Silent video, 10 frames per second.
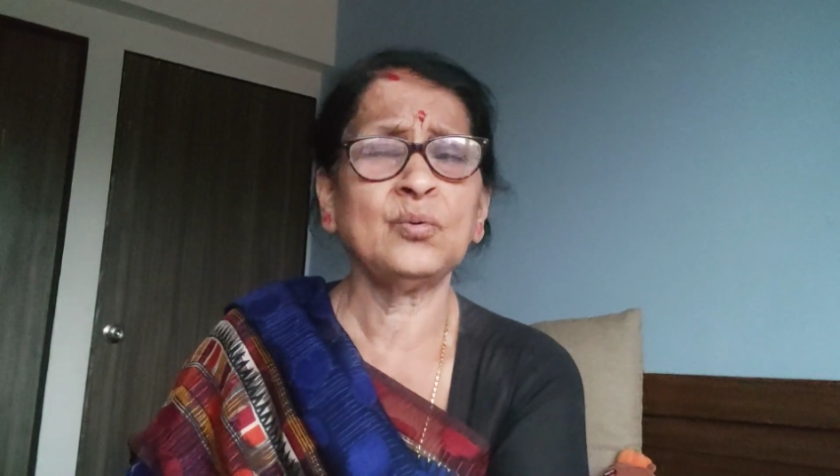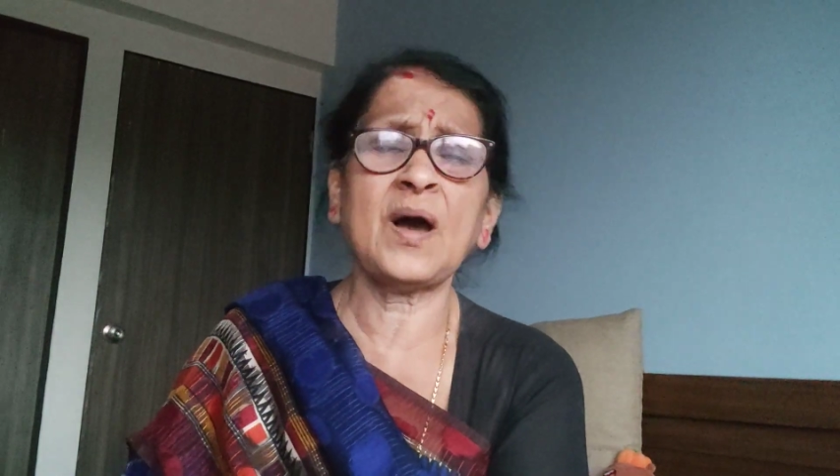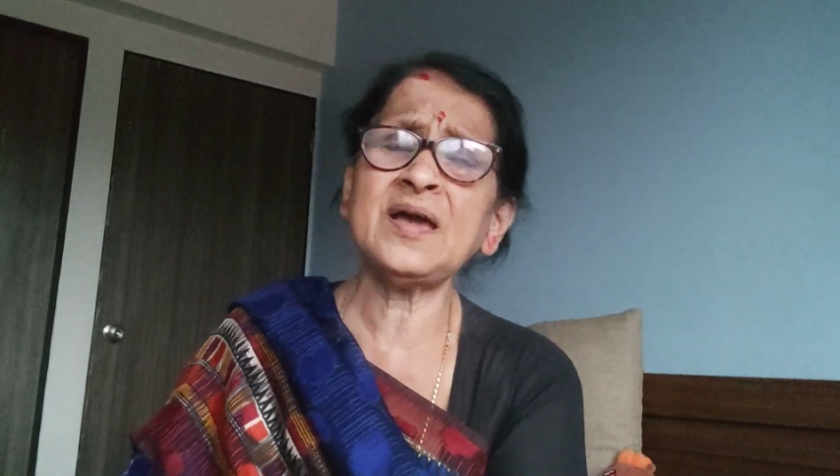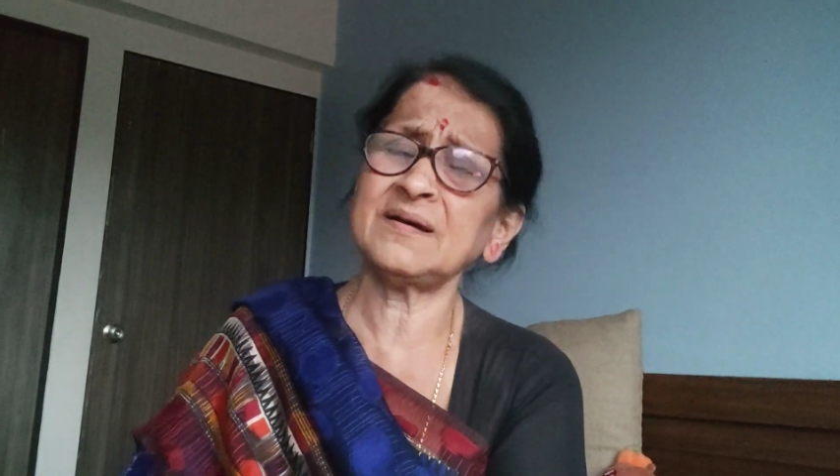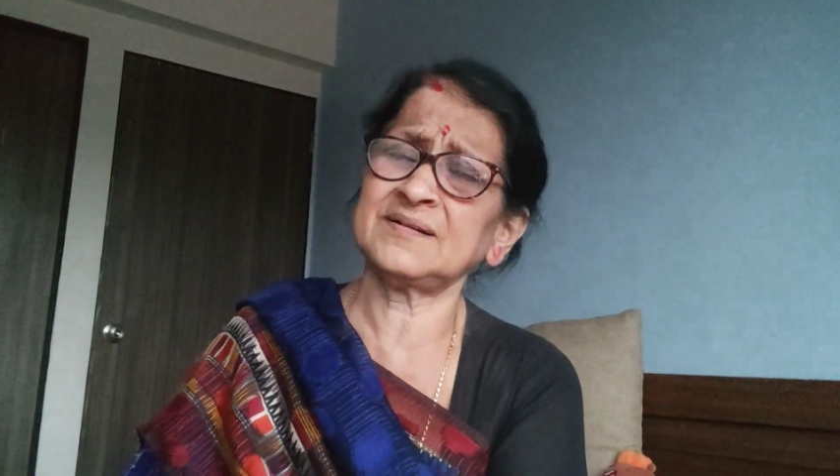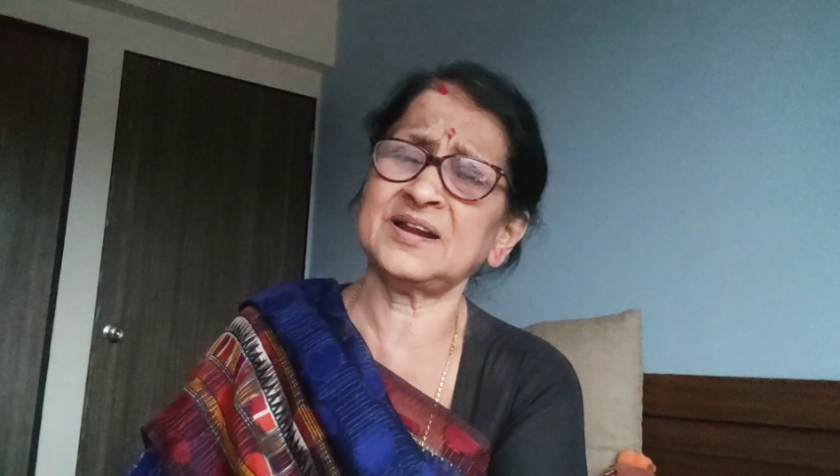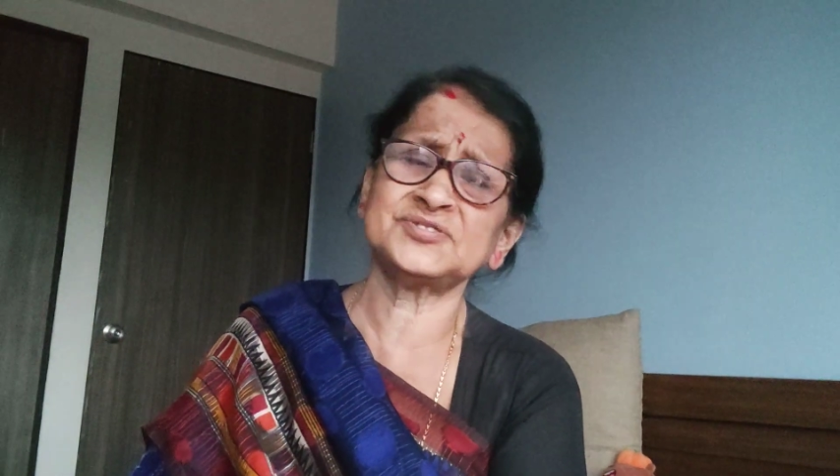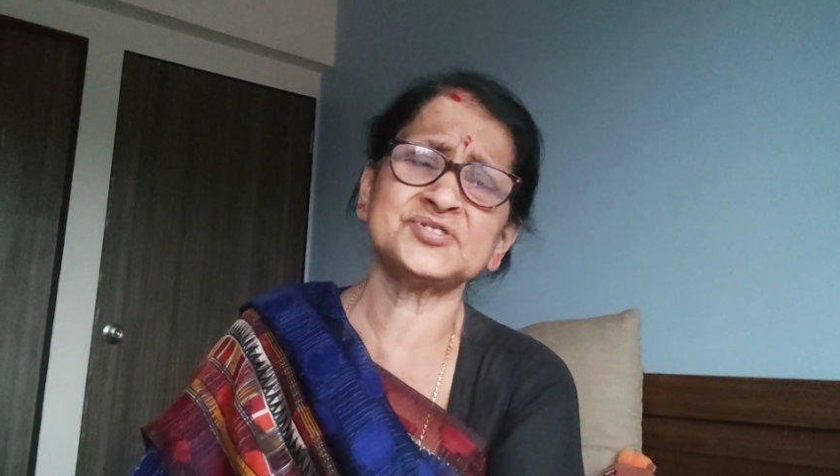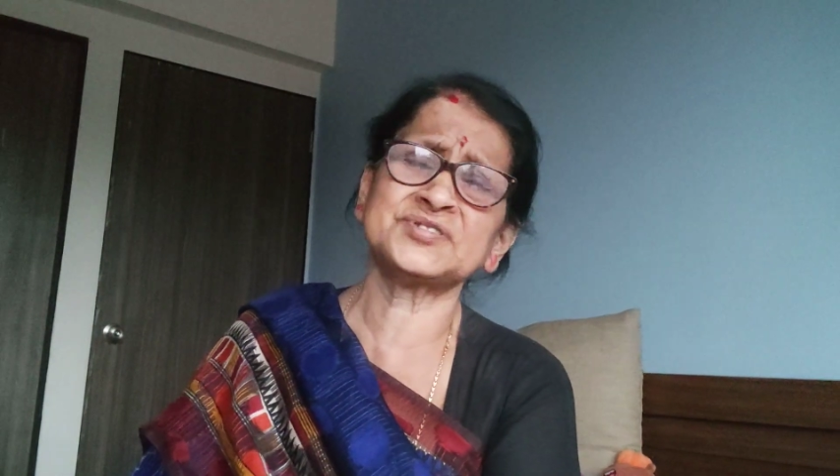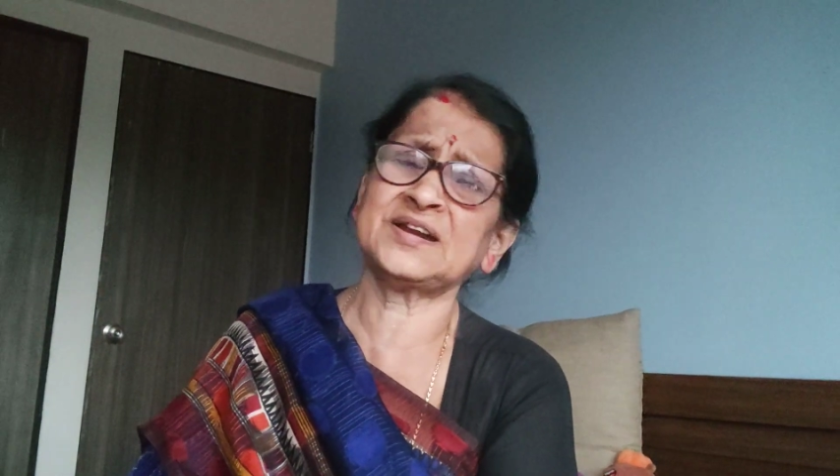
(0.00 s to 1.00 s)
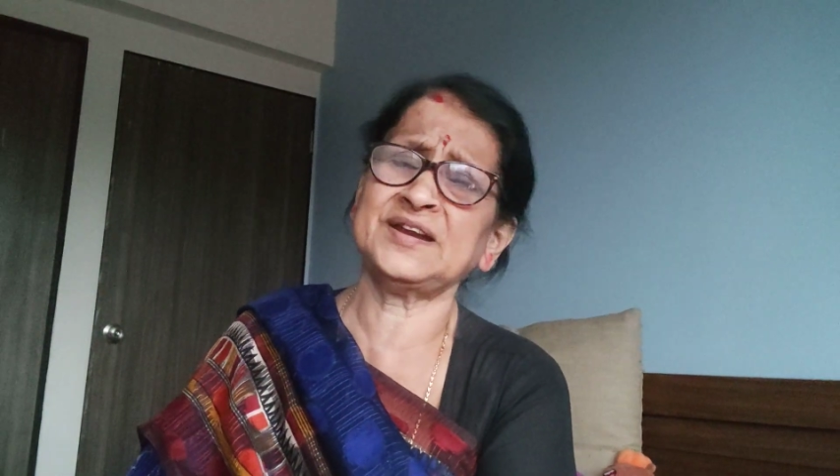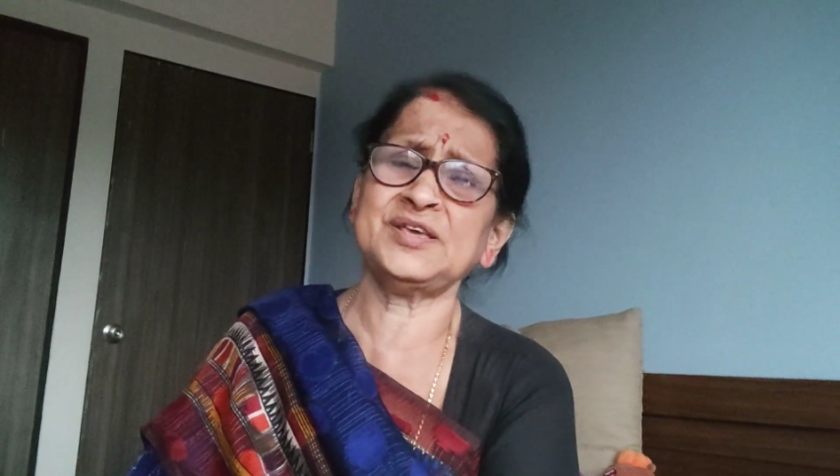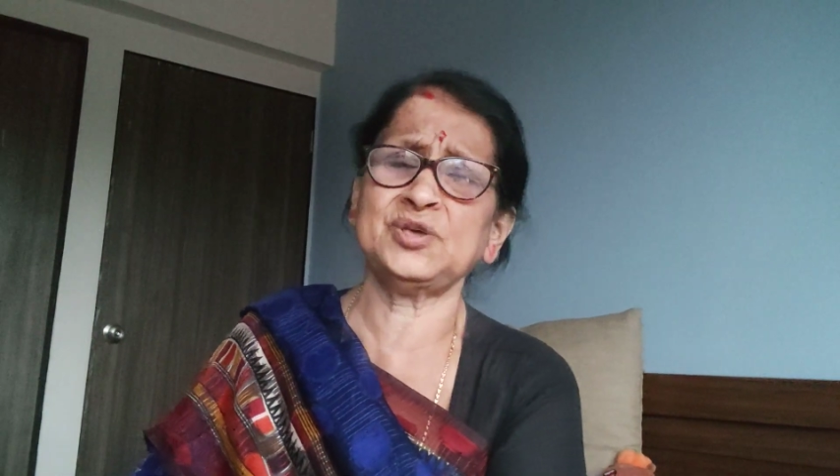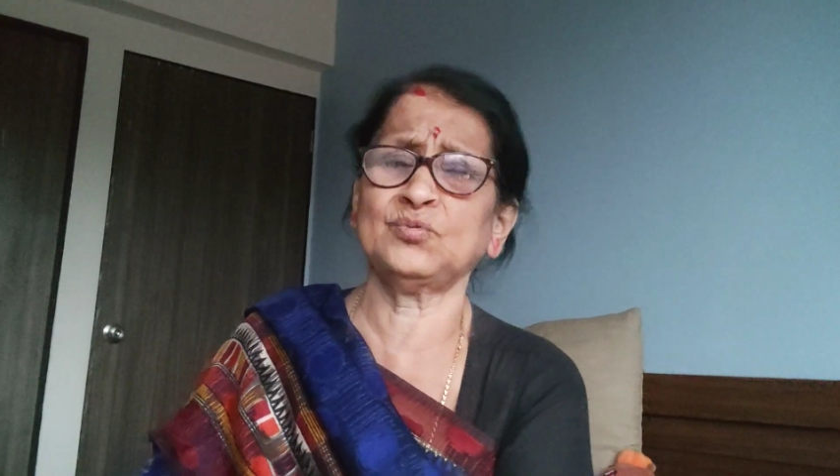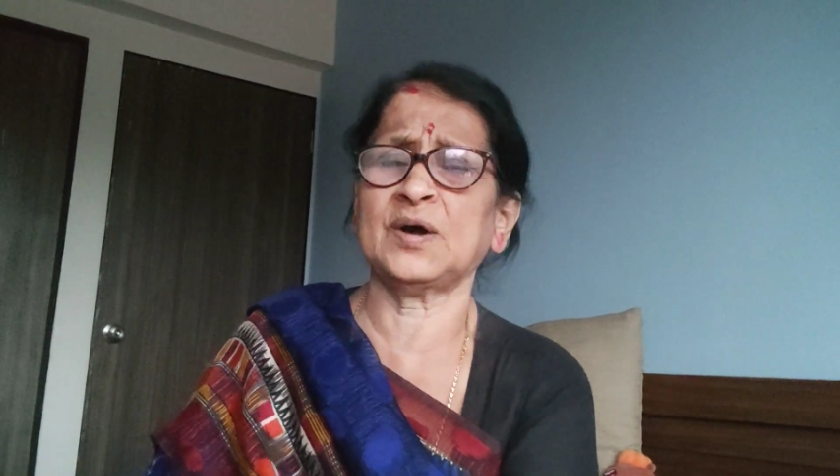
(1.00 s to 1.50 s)
Why
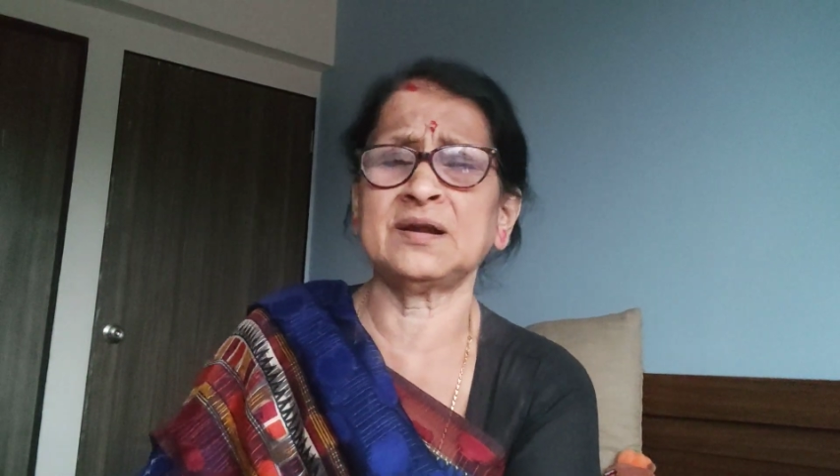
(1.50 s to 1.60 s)
unnecessarily you